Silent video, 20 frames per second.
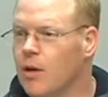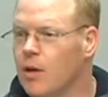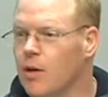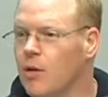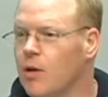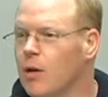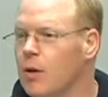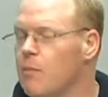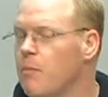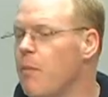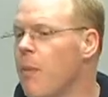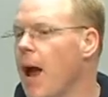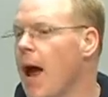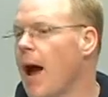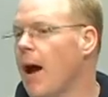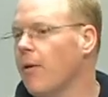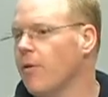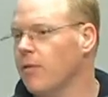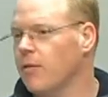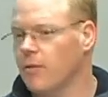you can
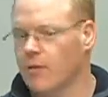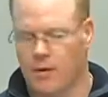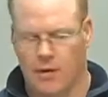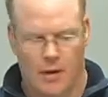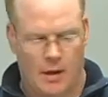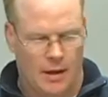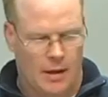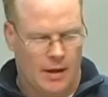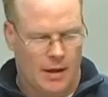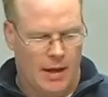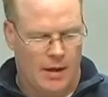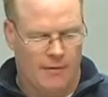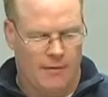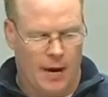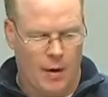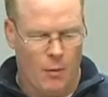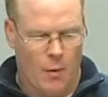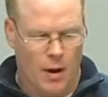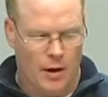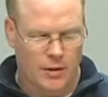bounce. If
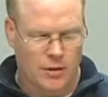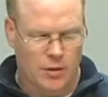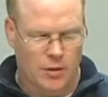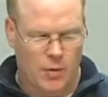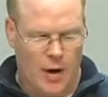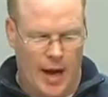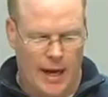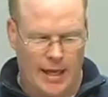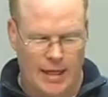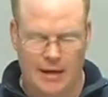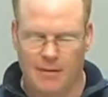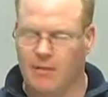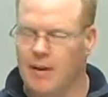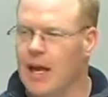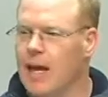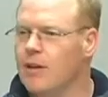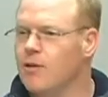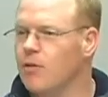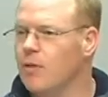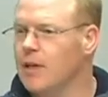I wanted to, I could even
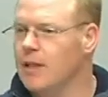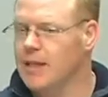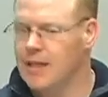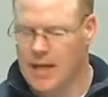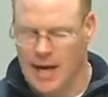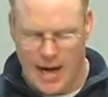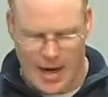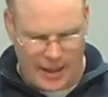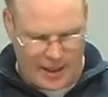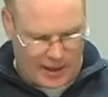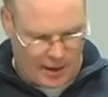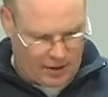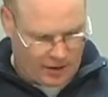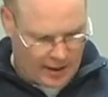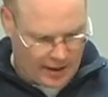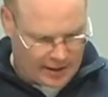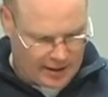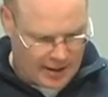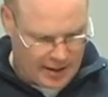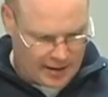enter a date here
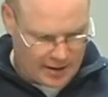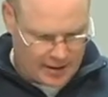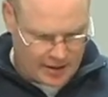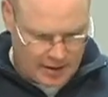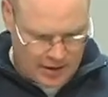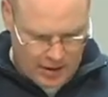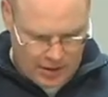like this.